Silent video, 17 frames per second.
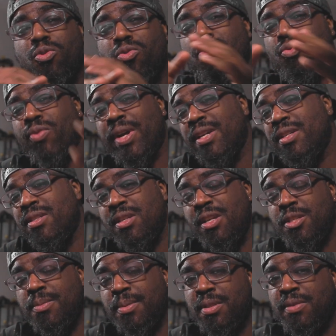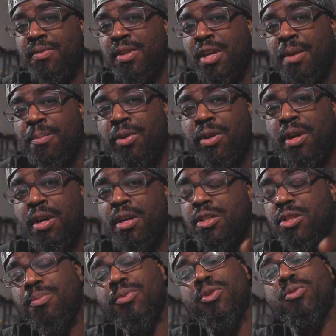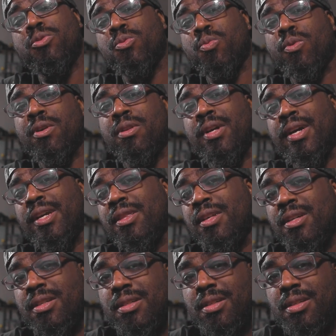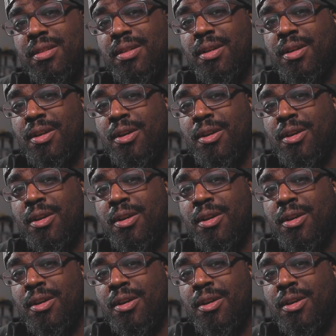crazy expensive camera to produce work like this.